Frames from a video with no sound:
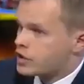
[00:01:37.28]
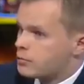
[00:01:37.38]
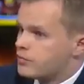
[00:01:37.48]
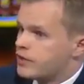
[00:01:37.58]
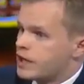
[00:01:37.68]

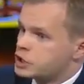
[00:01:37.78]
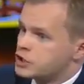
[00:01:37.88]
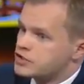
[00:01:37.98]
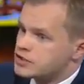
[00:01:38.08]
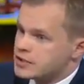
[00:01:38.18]
Cup of
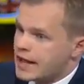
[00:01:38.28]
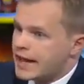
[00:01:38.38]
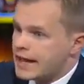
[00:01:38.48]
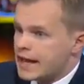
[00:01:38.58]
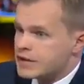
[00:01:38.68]
Nations.
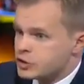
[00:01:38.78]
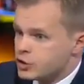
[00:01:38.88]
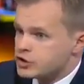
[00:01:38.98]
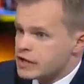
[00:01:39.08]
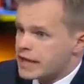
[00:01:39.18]
Today, as
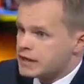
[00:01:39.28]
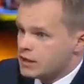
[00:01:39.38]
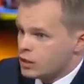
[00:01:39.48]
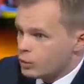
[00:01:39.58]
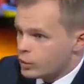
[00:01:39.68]
you said,
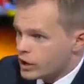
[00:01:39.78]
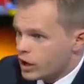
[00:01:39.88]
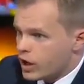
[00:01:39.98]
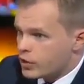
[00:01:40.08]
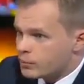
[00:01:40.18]
we
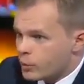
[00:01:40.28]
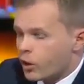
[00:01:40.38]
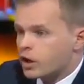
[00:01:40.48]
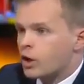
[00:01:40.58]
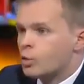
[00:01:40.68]
learnt that
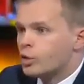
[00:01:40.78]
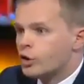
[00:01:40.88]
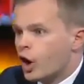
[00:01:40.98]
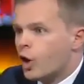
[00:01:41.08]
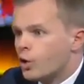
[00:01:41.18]
Morocco will
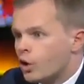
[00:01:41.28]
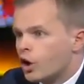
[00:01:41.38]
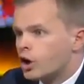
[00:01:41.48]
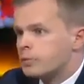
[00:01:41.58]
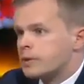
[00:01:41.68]
no
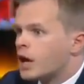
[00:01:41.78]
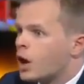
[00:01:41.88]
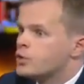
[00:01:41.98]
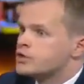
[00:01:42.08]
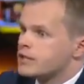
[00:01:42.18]
longer be
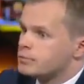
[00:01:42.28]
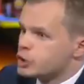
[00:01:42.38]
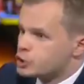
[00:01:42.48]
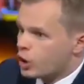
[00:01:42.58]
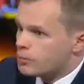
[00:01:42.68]
hosts. They've
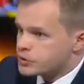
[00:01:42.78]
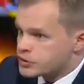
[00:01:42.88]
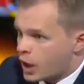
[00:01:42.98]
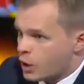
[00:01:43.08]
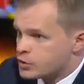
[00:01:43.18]
been dropped
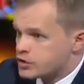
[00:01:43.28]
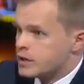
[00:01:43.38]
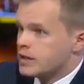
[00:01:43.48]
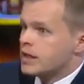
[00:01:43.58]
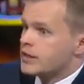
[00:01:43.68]
as hosts.
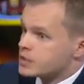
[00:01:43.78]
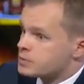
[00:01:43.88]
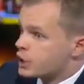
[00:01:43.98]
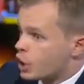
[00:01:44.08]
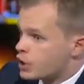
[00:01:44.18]
That's
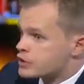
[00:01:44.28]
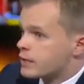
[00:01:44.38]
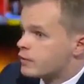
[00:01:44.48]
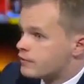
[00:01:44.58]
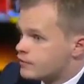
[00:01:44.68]
because
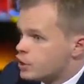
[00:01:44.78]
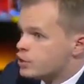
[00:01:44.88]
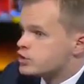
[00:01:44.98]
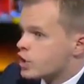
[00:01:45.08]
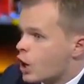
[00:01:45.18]
they
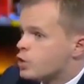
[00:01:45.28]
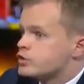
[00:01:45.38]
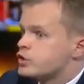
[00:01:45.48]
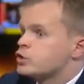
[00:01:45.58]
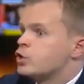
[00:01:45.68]
refused to
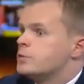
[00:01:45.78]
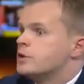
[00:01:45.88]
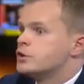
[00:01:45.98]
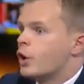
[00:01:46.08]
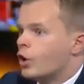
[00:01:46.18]
host the
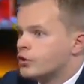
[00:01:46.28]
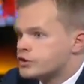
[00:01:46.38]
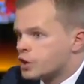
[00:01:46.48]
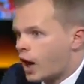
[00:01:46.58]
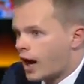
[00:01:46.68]
tournament on
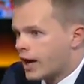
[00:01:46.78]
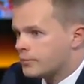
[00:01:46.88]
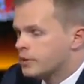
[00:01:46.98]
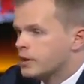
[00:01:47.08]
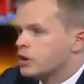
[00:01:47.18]

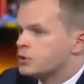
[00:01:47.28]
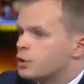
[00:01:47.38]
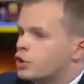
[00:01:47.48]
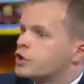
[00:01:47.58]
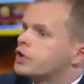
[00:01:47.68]
time. The
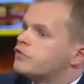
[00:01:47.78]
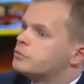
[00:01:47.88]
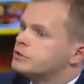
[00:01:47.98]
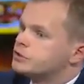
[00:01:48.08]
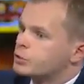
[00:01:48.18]
Moroccan
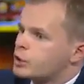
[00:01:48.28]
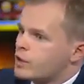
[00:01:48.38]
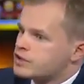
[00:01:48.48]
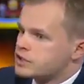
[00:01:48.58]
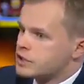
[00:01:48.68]
government
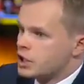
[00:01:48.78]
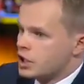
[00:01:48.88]
requested